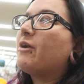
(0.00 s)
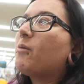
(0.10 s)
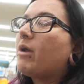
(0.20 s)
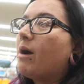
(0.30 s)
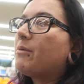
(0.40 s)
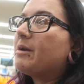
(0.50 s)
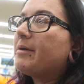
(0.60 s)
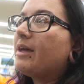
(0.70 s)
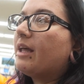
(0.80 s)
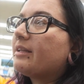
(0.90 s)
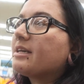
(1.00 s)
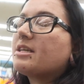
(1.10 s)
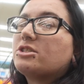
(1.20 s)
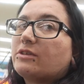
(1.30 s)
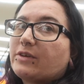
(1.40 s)
know what I want to be
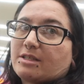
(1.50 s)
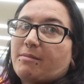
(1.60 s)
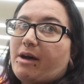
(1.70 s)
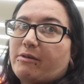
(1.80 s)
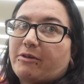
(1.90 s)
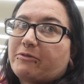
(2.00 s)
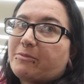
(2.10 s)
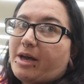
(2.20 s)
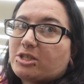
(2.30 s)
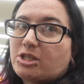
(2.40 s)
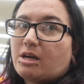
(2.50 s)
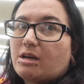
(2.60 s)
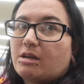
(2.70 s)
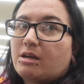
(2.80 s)
unless I just fix up my outfit from last year.